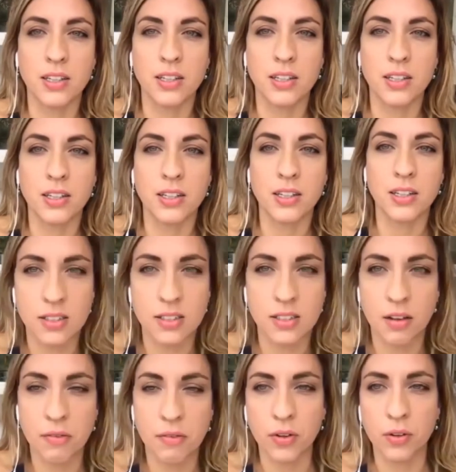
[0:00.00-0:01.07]
to business
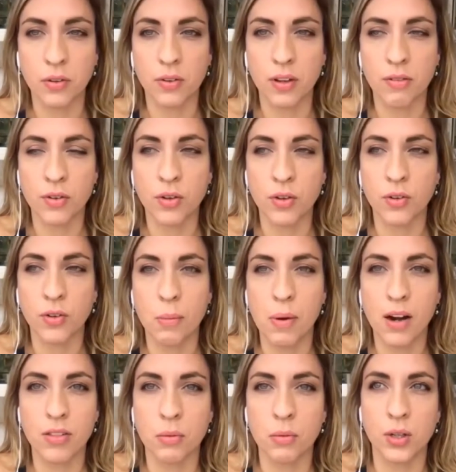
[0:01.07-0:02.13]
if you if you come
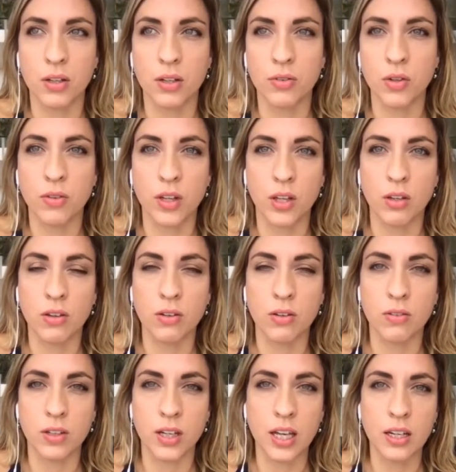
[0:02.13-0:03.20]
out of the point of view that
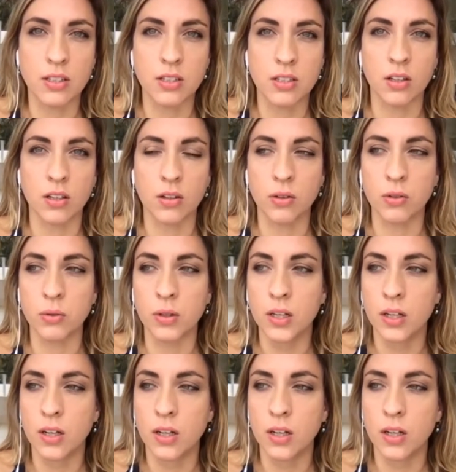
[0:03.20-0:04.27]
you need to
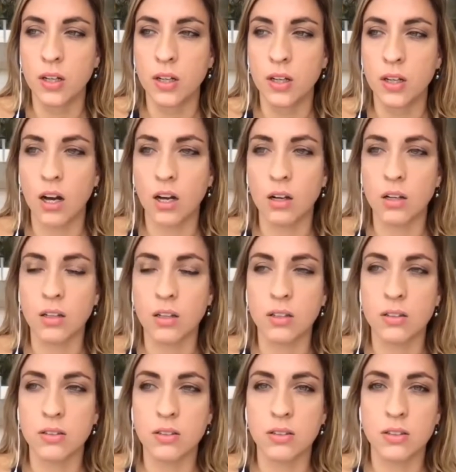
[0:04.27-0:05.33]
uh,
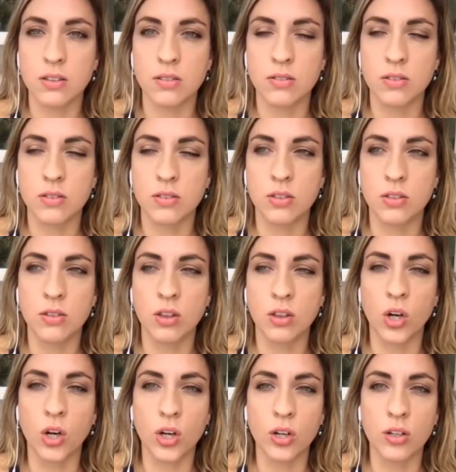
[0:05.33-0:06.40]

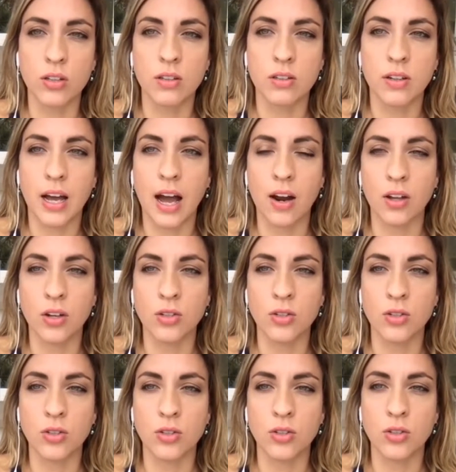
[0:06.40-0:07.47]
learn how to
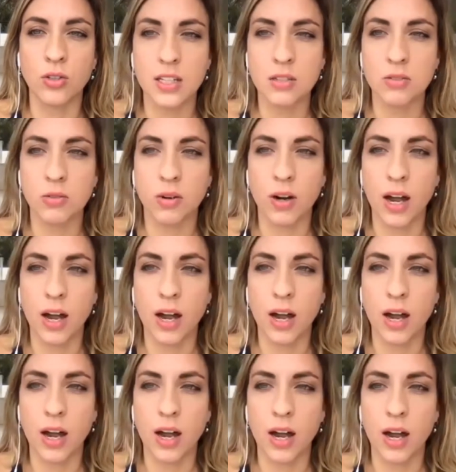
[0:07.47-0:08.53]
do business or how
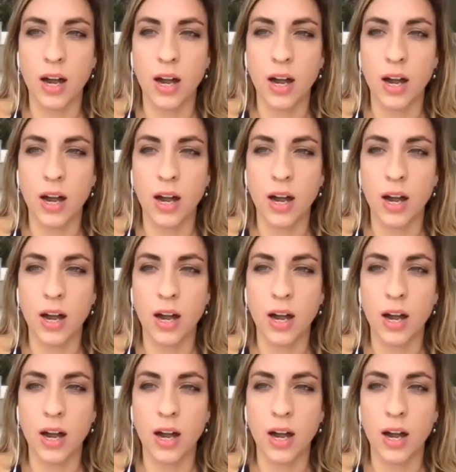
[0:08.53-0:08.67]
to